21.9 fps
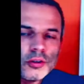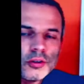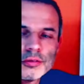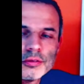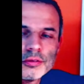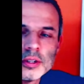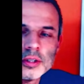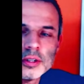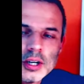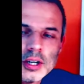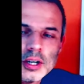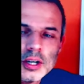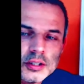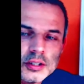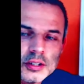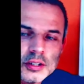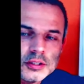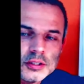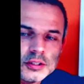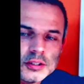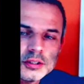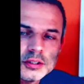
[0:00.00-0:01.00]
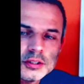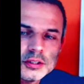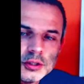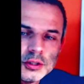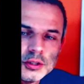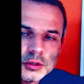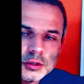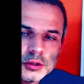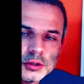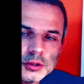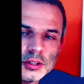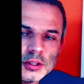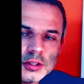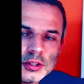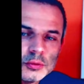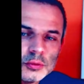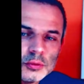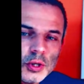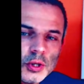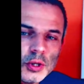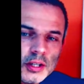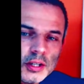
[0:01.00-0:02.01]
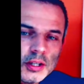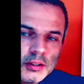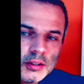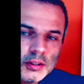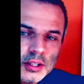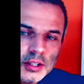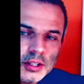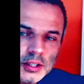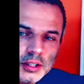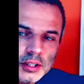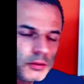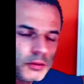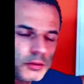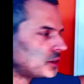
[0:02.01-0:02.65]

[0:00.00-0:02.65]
of the ions in the solution is behaving like a